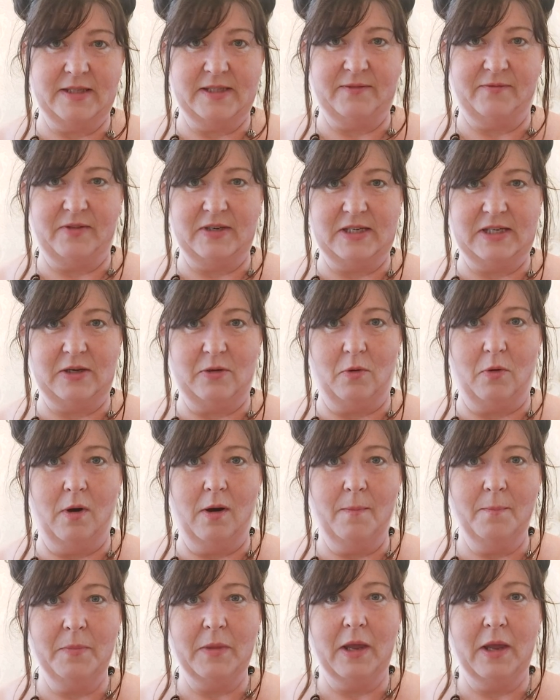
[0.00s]
this
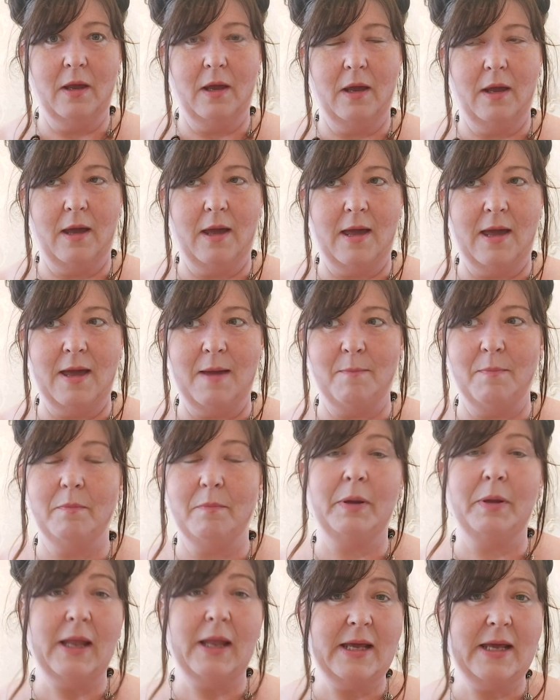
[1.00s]
video,
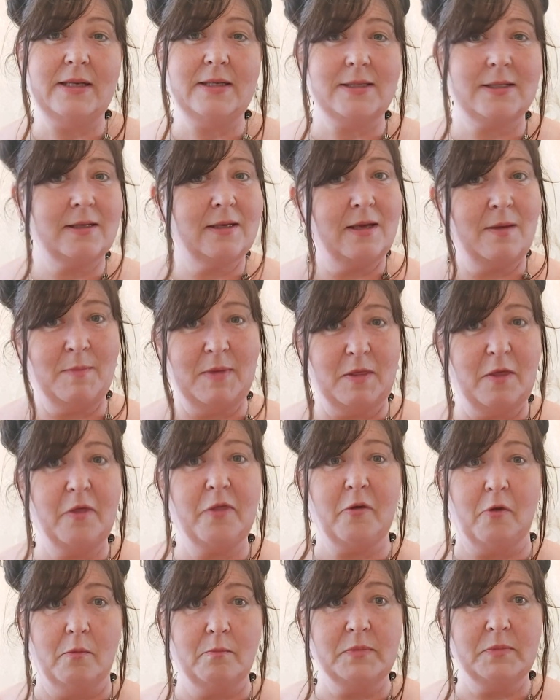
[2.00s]
please give me the
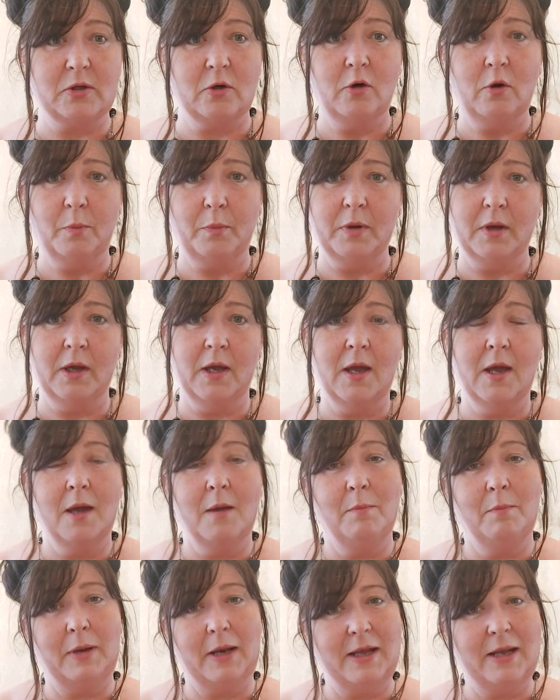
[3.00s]
thumbs up.
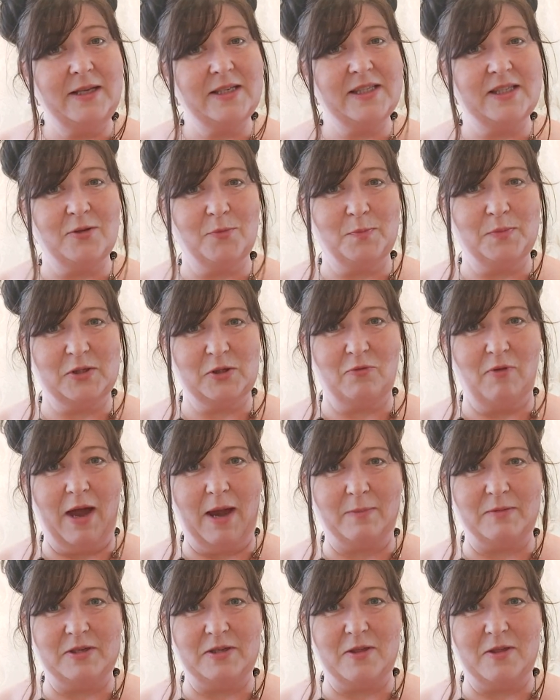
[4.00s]
Please
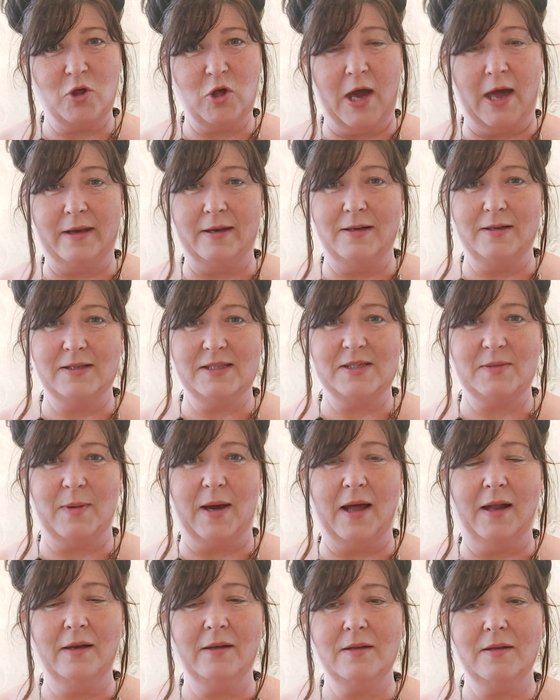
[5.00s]
subscribe to the channel as
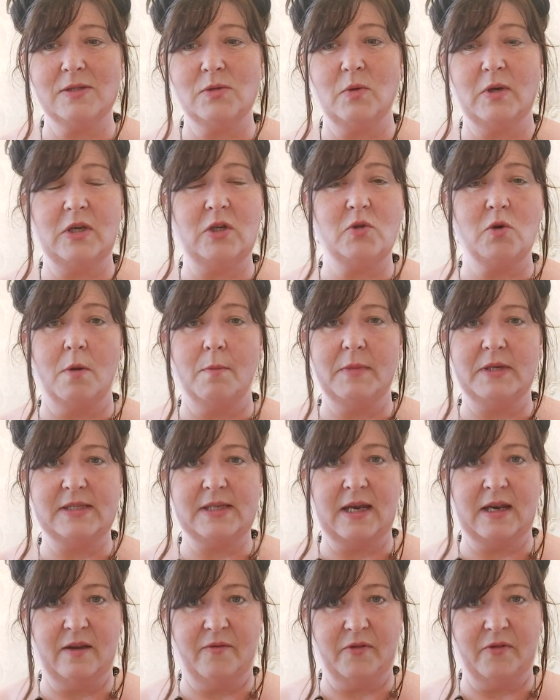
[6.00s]
well, so you don't
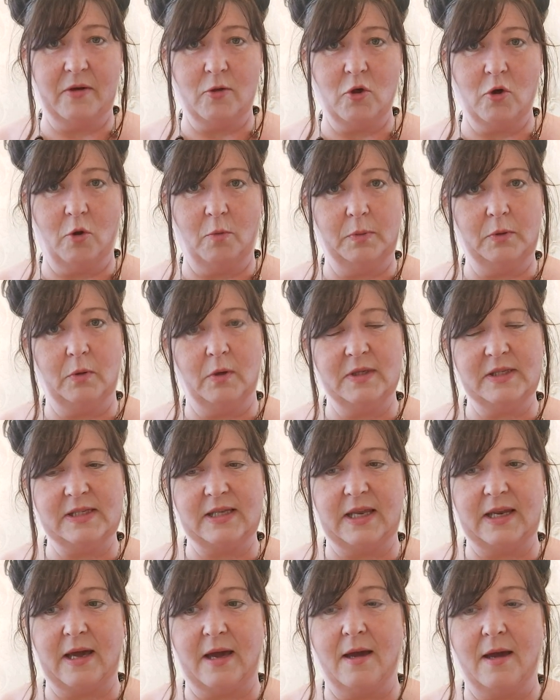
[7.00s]
miss any future uploads
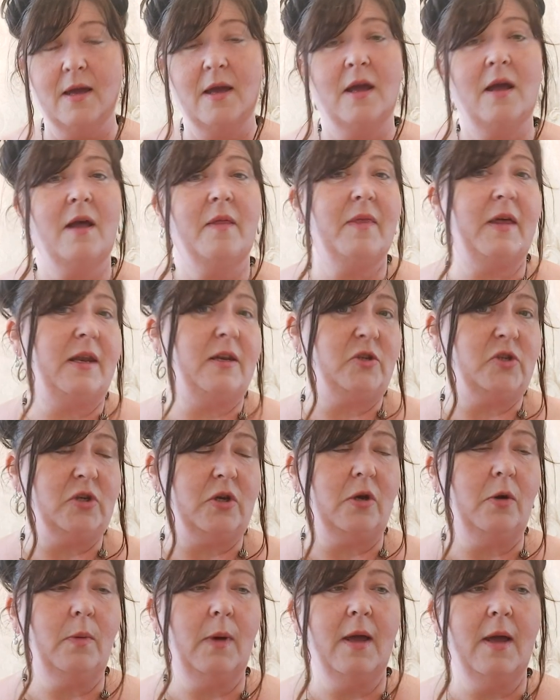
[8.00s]
that I
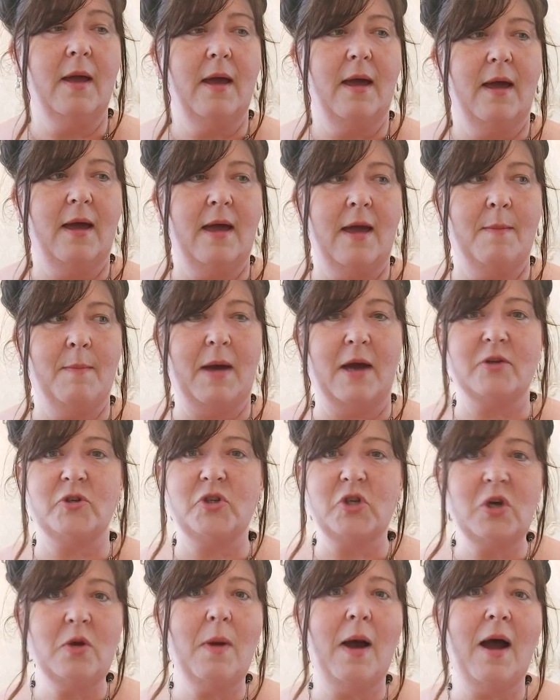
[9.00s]
do. I
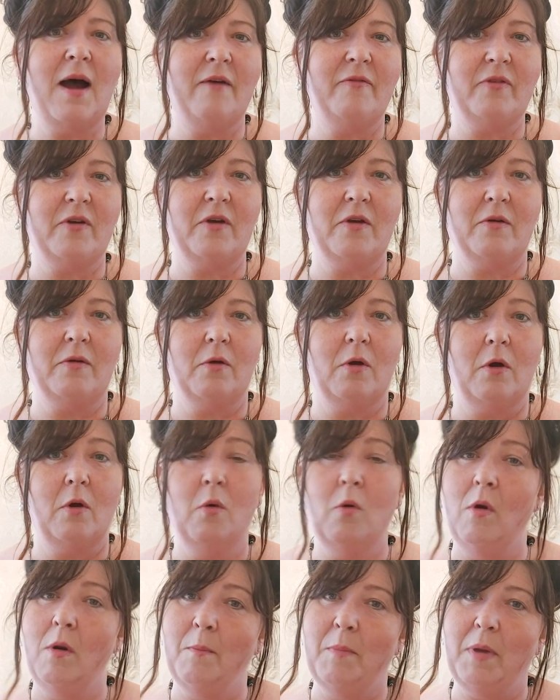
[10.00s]
do have a
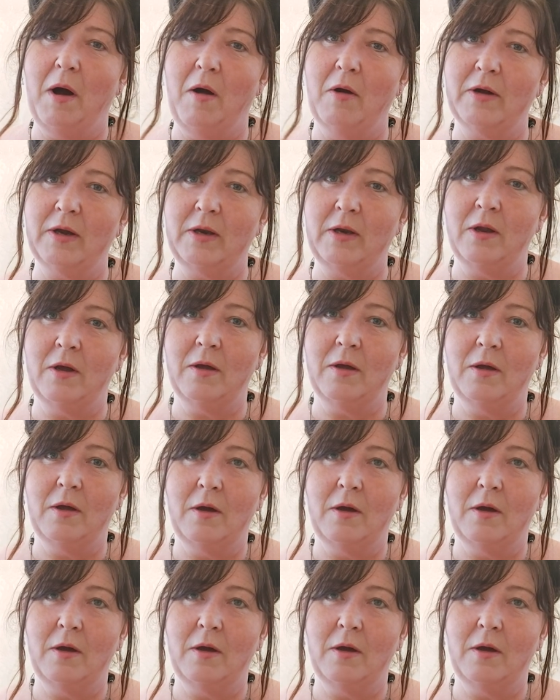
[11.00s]
home bargain